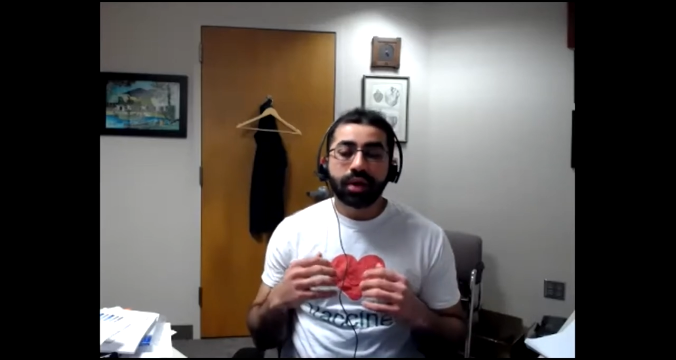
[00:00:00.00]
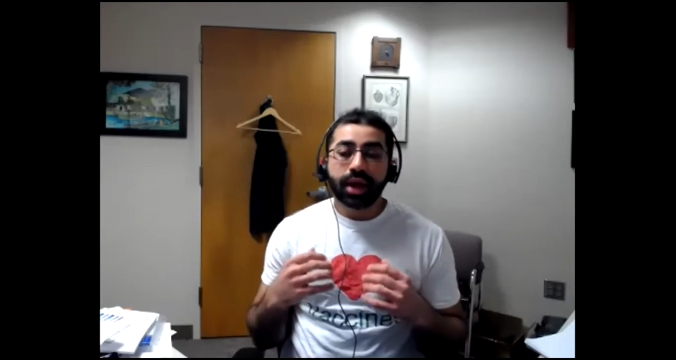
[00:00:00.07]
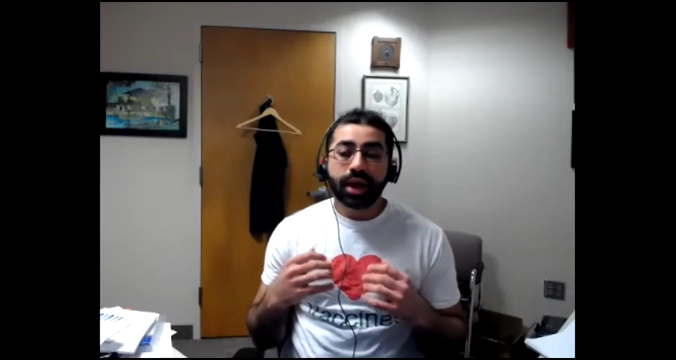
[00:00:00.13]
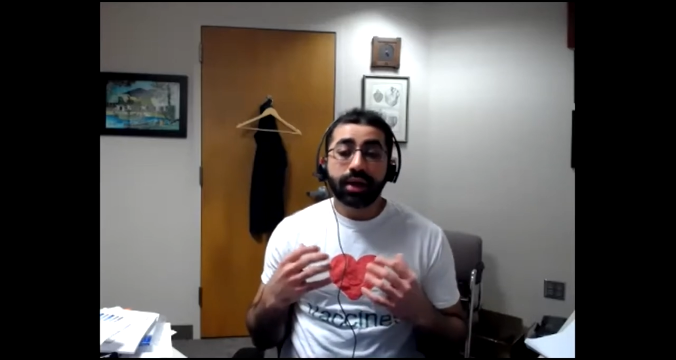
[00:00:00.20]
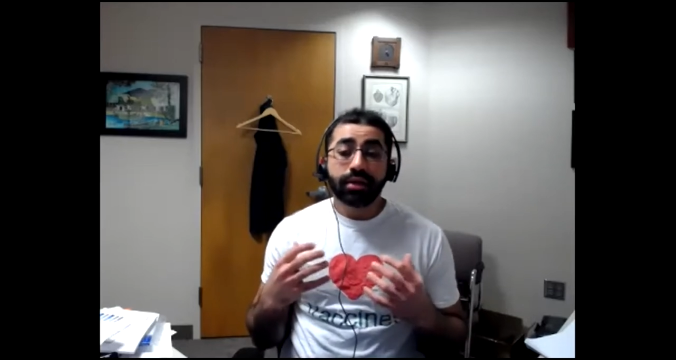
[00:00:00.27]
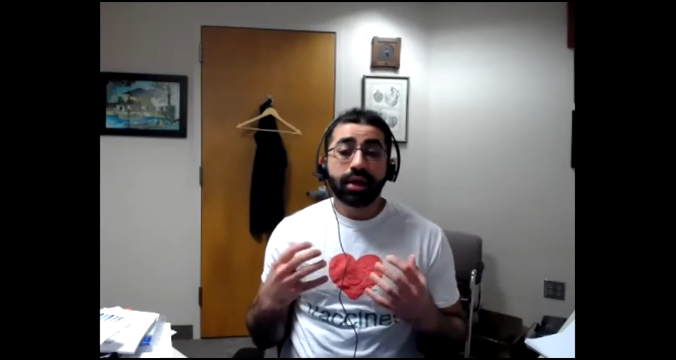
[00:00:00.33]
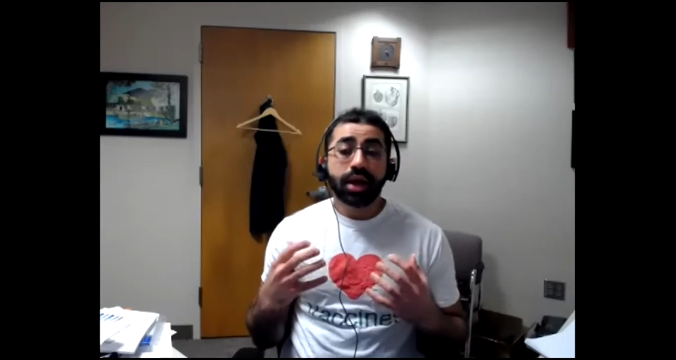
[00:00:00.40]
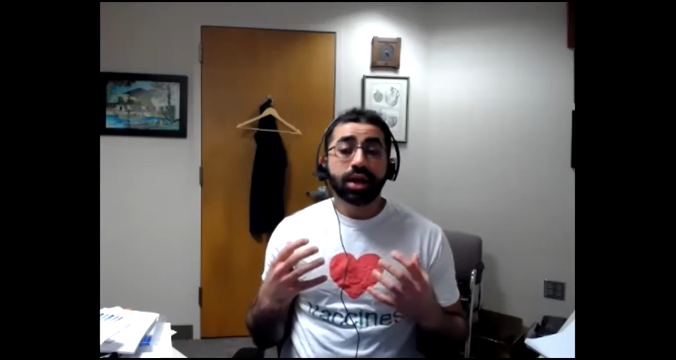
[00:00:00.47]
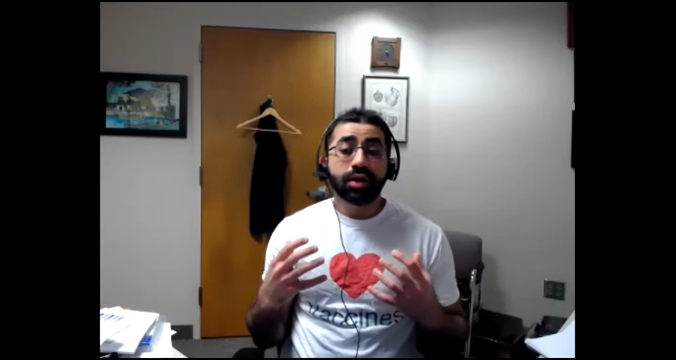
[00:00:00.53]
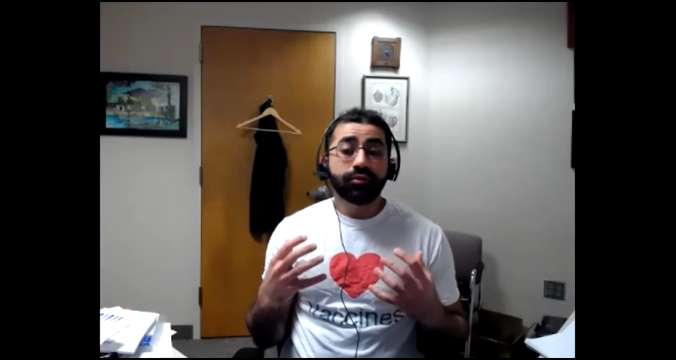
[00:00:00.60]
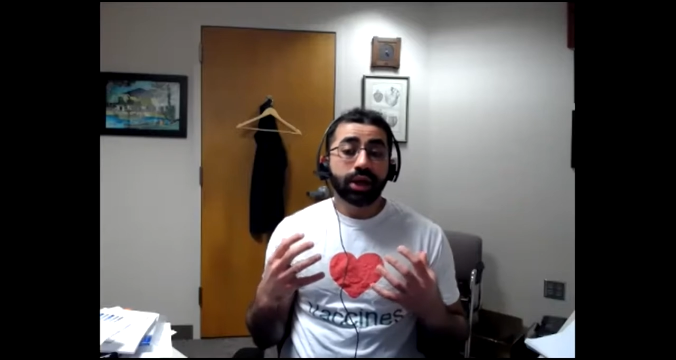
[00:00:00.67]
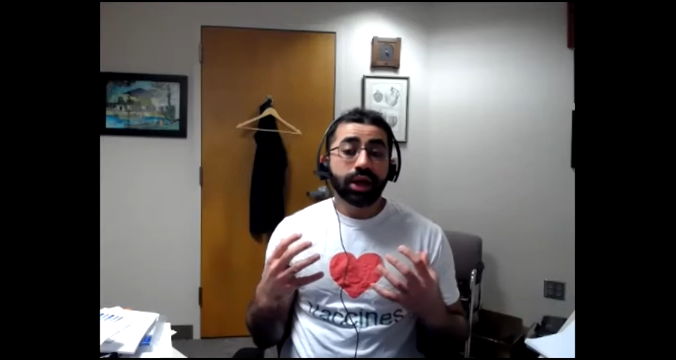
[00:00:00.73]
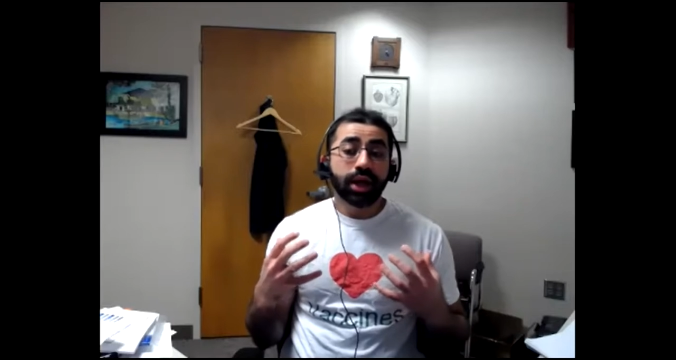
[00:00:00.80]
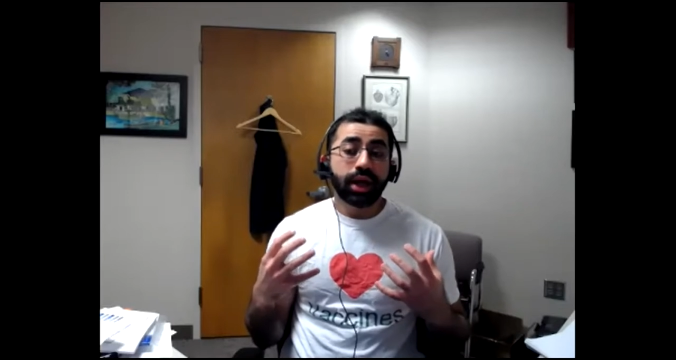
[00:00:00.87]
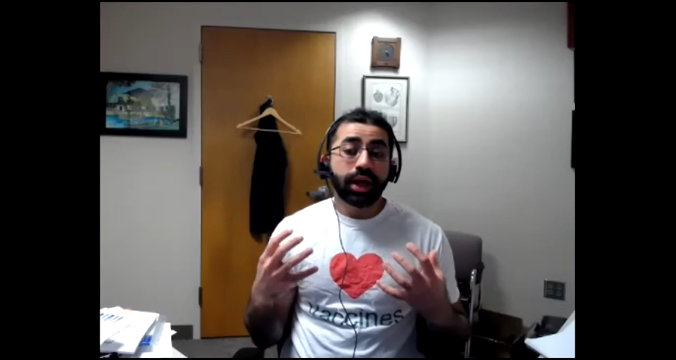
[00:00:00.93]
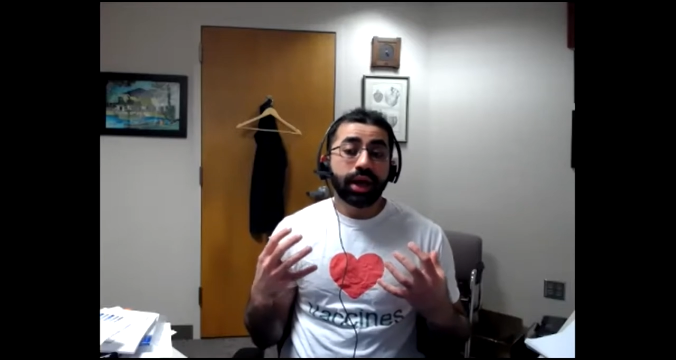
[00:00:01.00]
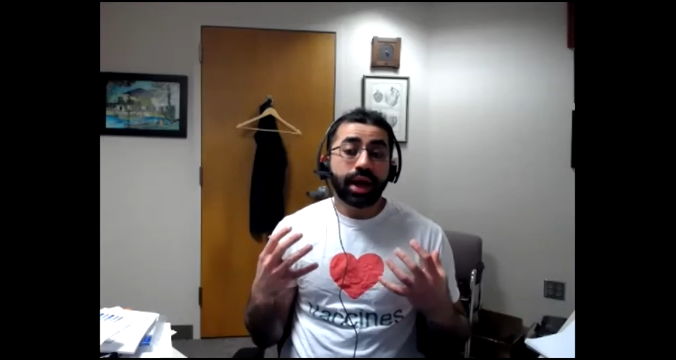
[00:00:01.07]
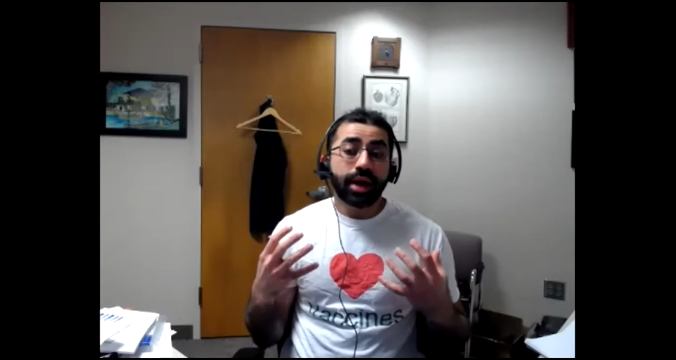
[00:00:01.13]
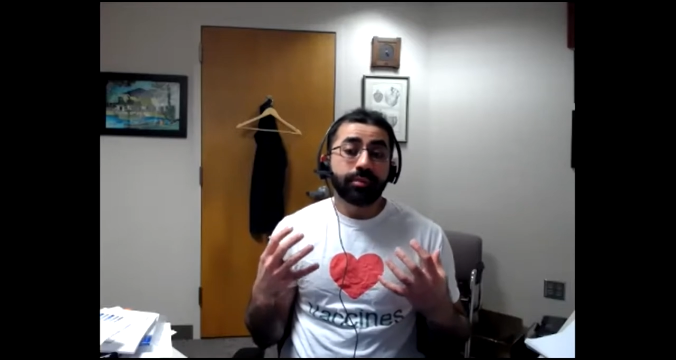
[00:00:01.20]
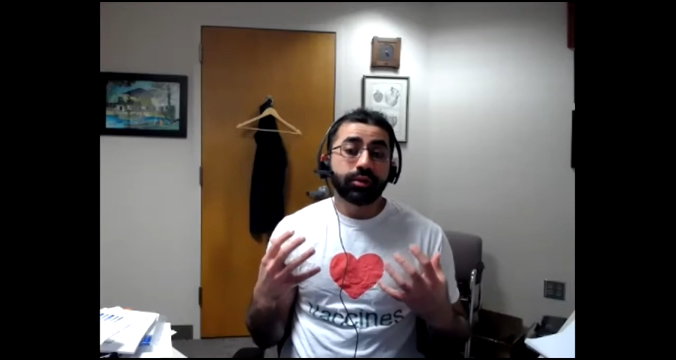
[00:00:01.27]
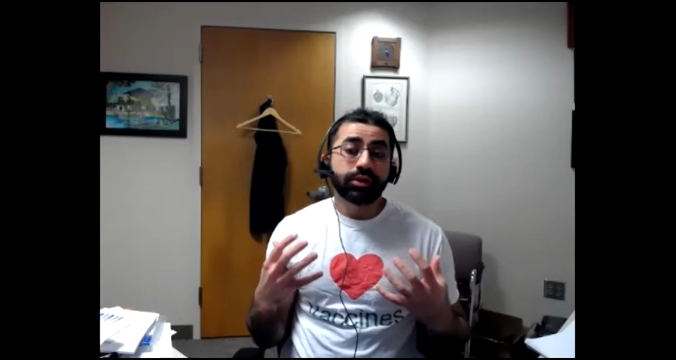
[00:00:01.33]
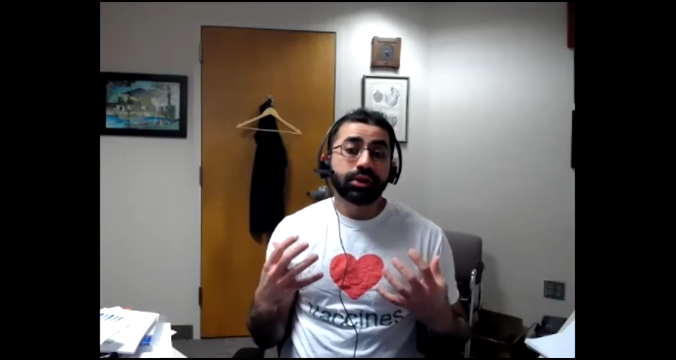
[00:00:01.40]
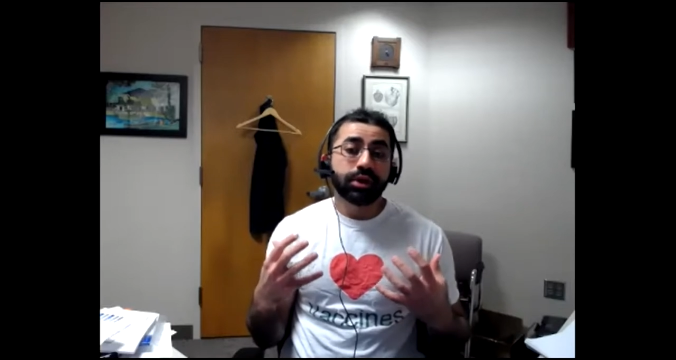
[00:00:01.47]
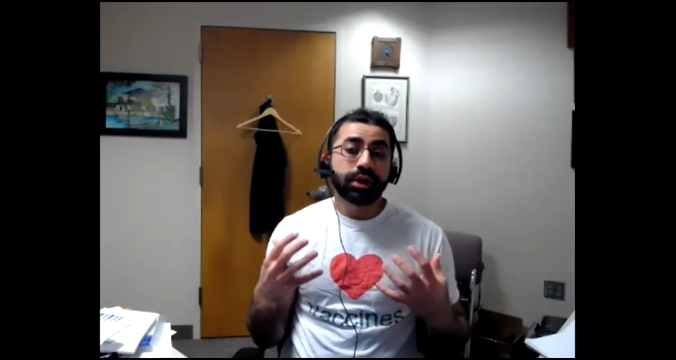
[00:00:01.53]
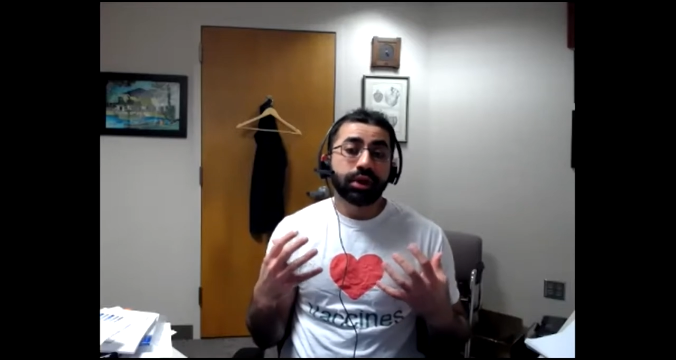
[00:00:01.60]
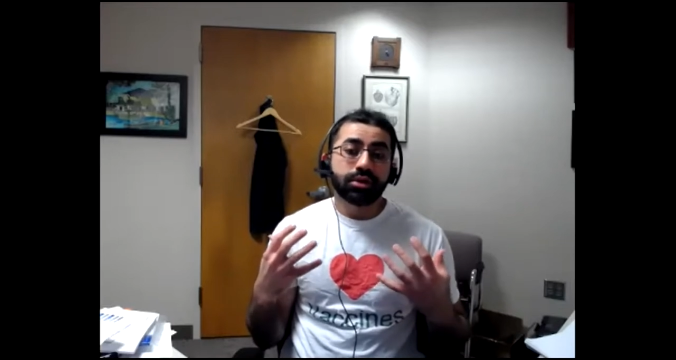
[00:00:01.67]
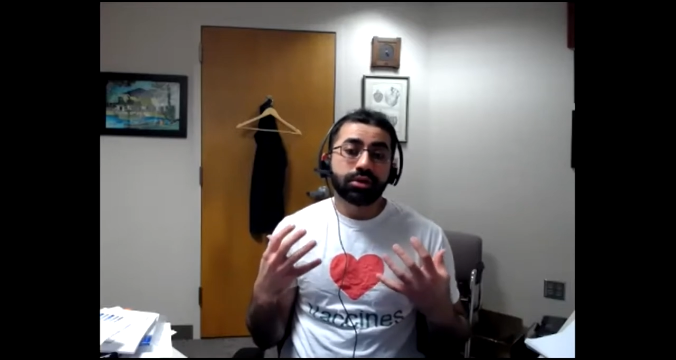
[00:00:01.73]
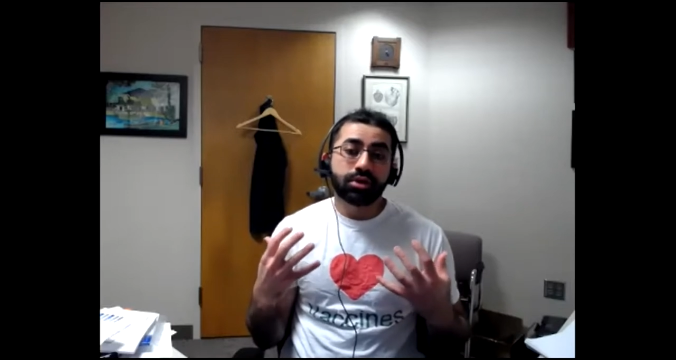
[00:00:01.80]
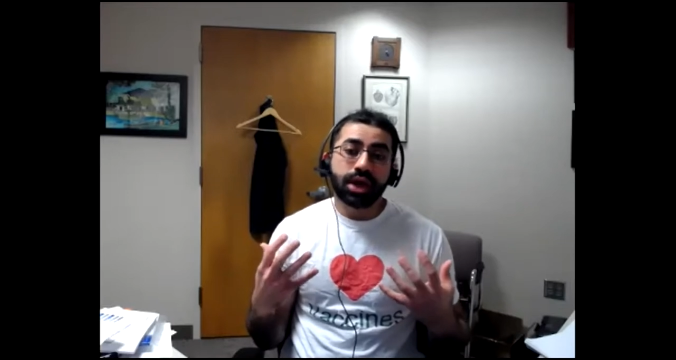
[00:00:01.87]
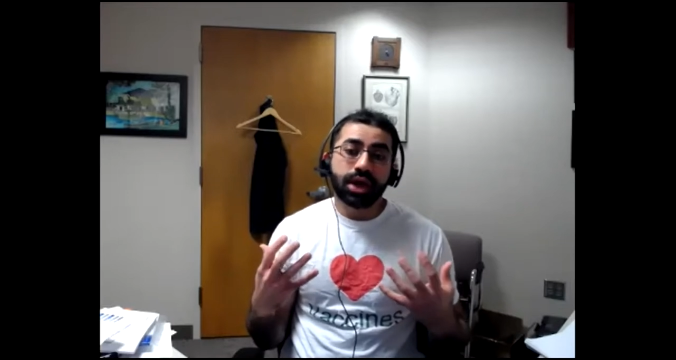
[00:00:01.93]
At the end of the day, I'm still a
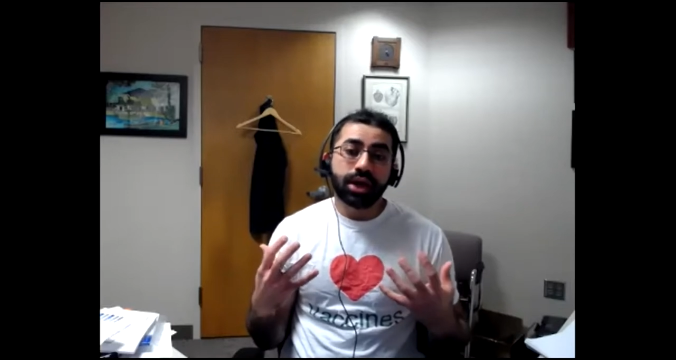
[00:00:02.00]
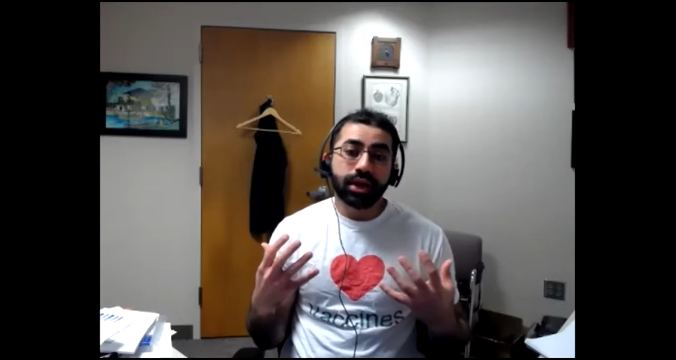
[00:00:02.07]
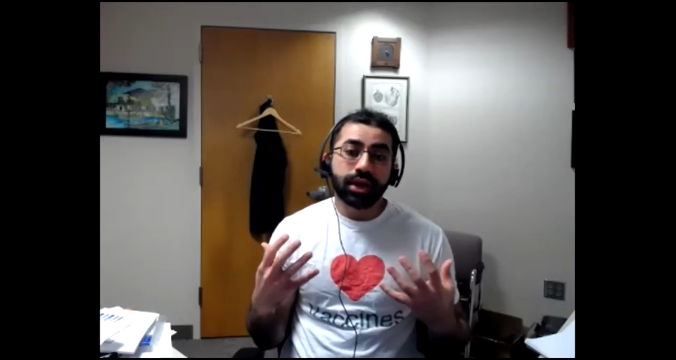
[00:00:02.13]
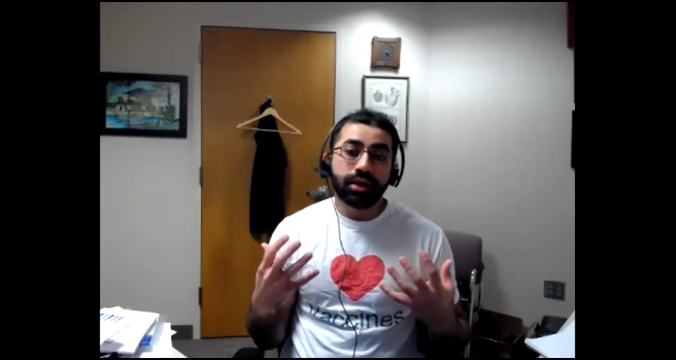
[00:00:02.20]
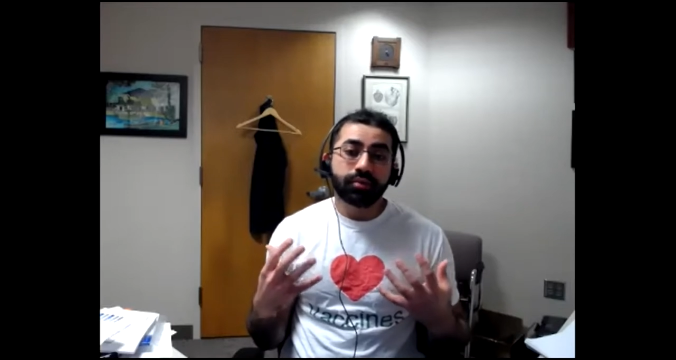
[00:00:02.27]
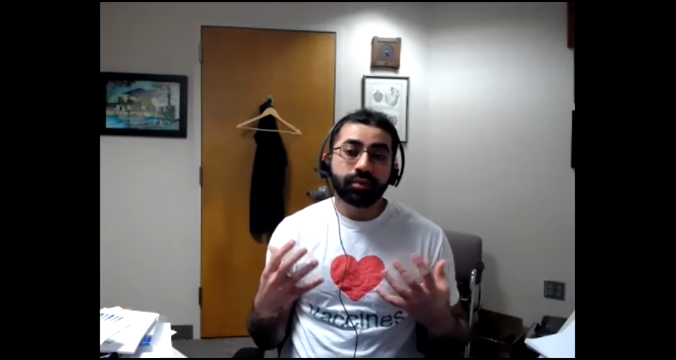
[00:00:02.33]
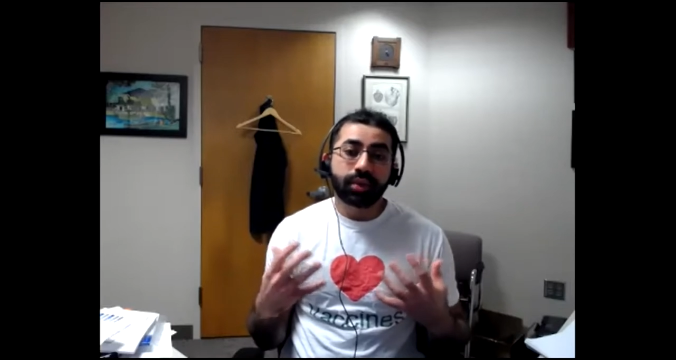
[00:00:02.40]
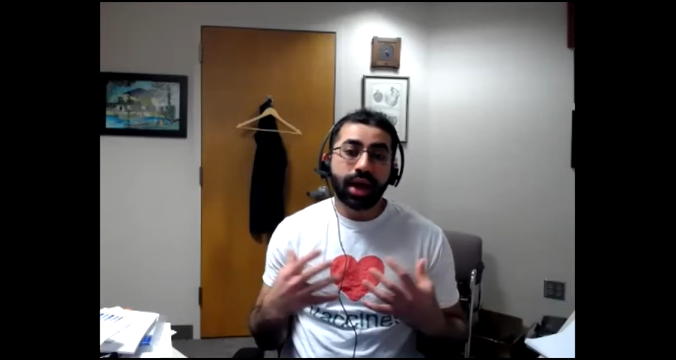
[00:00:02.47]
trainee.